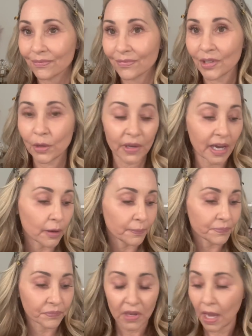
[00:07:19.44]
There we go.
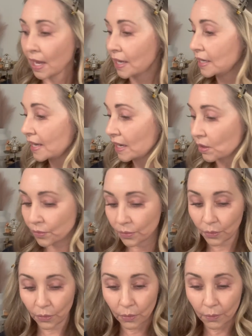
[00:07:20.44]
Now,
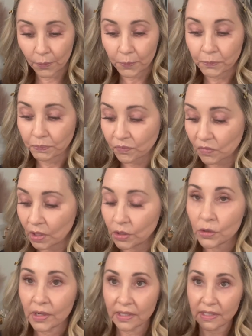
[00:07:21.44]

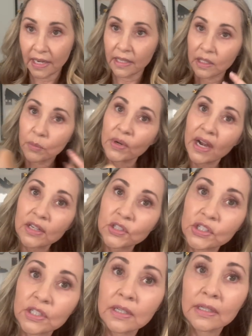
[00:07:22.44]
you can take the
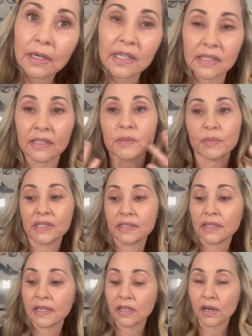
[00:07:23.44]
brush, because it's been
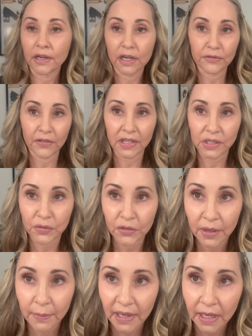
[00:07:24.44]
sitting on our face for
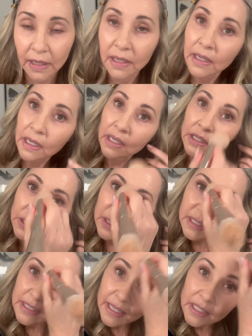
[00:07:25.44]
a minute. You
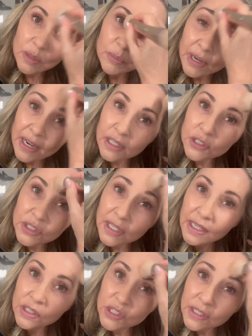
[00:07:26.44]
can take the brush
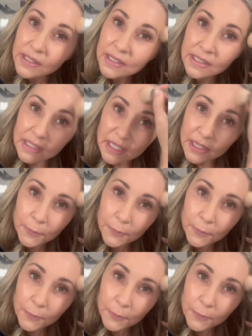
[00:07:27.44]
and just,